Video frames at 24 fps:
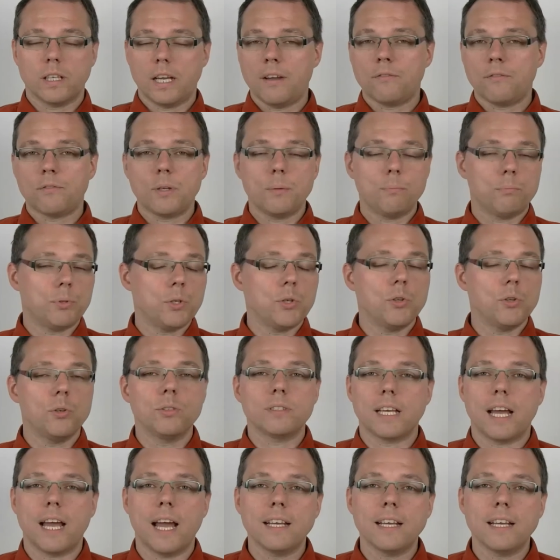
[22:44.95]
every
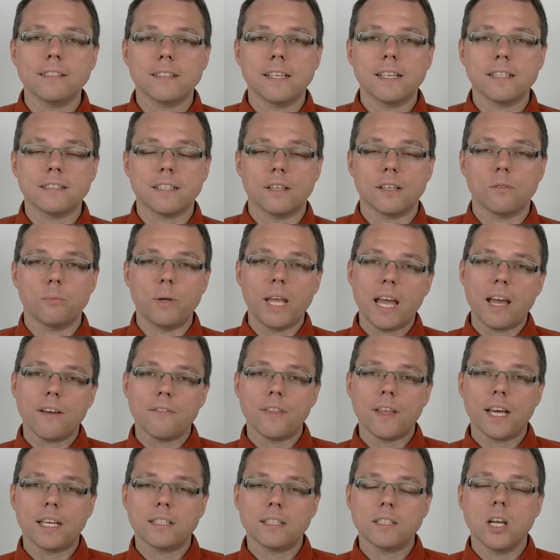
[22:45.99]
producer has this, and we have
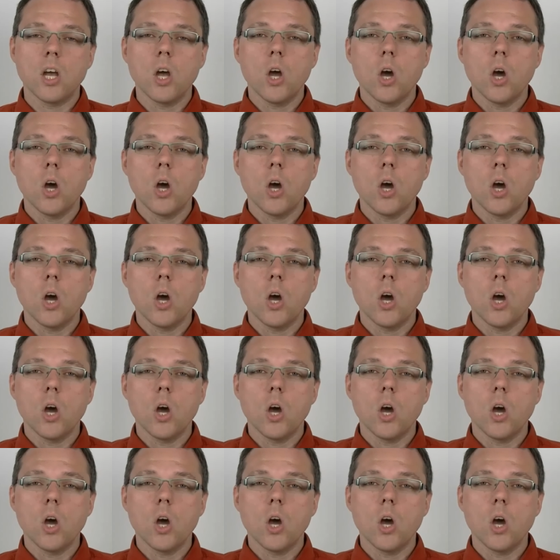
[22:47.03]
that